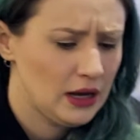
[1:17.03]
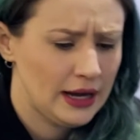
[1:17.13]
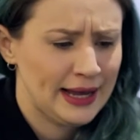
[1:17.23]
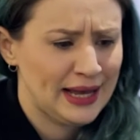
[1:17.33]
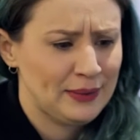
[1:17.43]

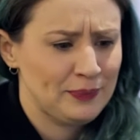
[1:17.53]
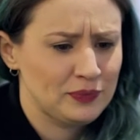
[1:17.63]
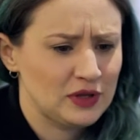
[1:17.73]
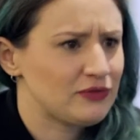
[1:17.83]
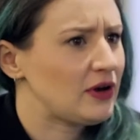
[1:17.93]

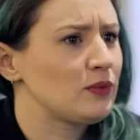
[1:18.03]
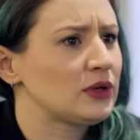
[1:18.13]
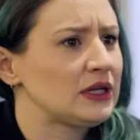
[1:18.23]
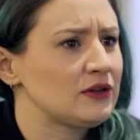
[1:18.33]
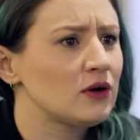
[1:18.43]
if I
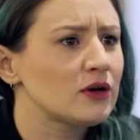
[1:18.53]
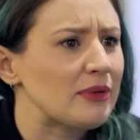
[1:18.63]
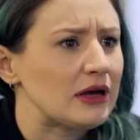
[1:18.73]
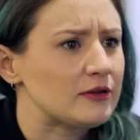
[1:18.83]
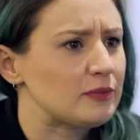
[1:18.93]
want to talk
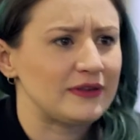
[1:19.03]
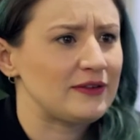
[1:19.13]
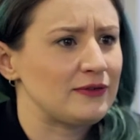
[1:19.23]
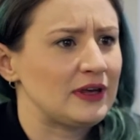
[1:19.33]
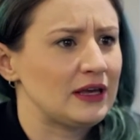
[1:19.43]
about a
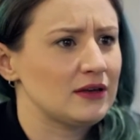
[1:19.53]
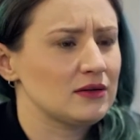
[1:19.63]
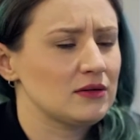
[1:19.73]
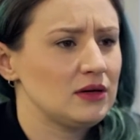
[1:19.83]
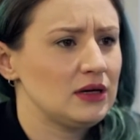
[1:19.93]
specific
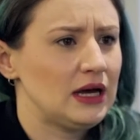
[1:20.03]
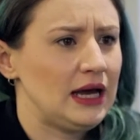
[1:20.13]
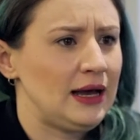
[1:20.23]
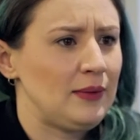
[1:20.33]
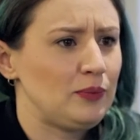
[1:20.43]

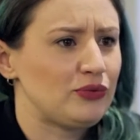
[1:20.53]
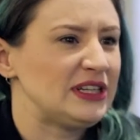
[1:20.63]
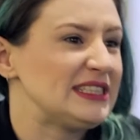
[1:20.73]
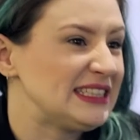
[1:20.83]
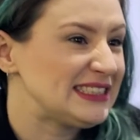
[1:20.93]

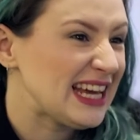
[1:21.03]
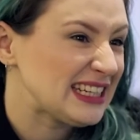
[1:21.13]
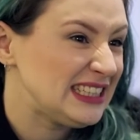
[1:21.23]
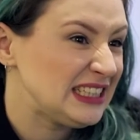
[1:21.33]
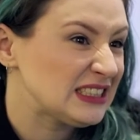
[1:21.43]
printing
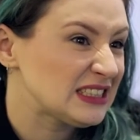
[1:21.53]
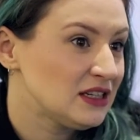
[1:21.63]
technique,